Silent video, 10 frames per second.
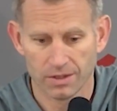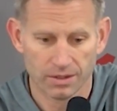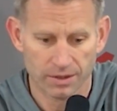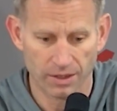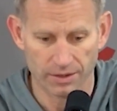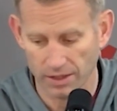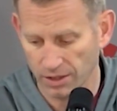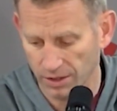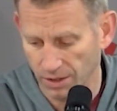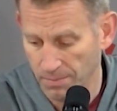they're,
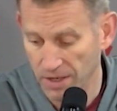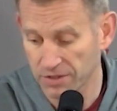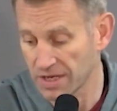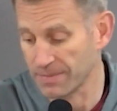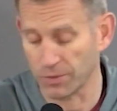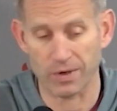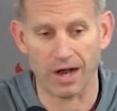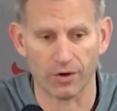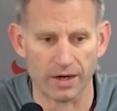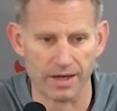they're a better team than we
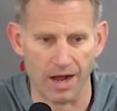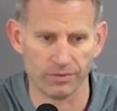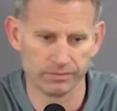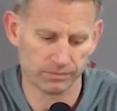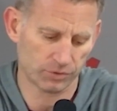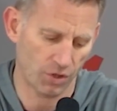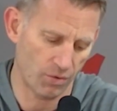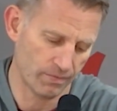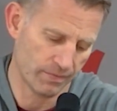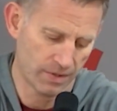are right now.
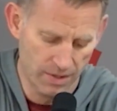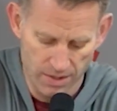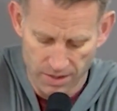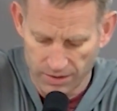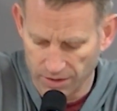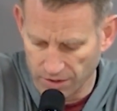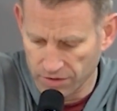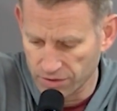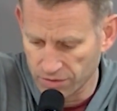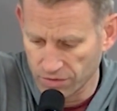So
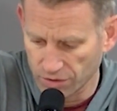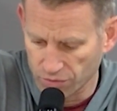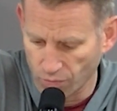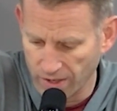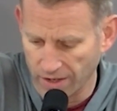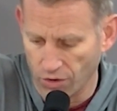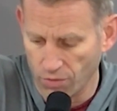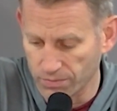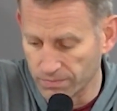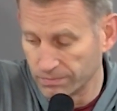this this win at
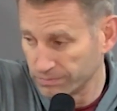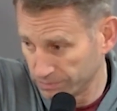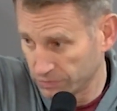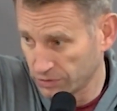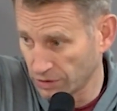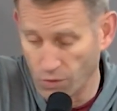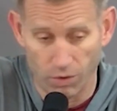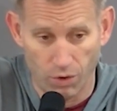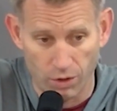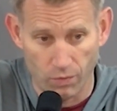home is going to go a
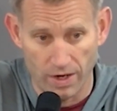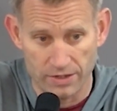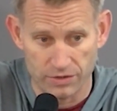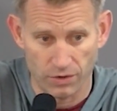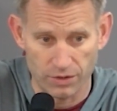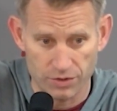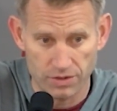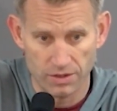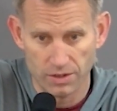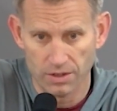long ways towards
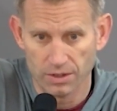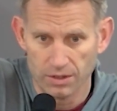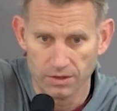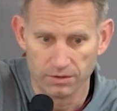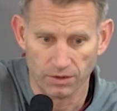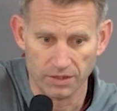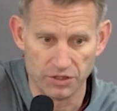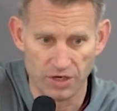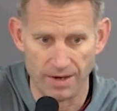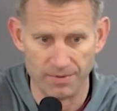the league
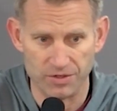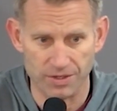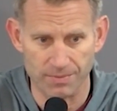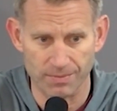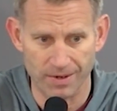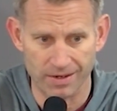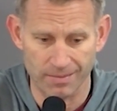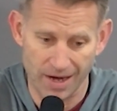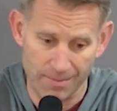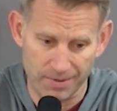championship, in my, in
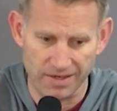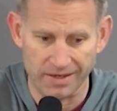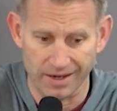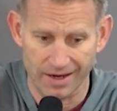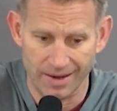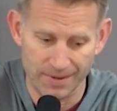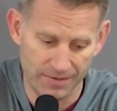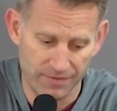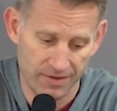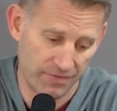my opinion. I, I mean,
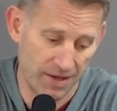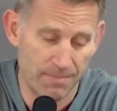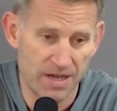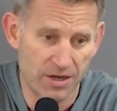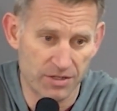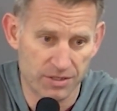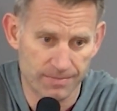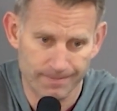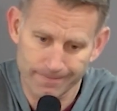if, if they beat us,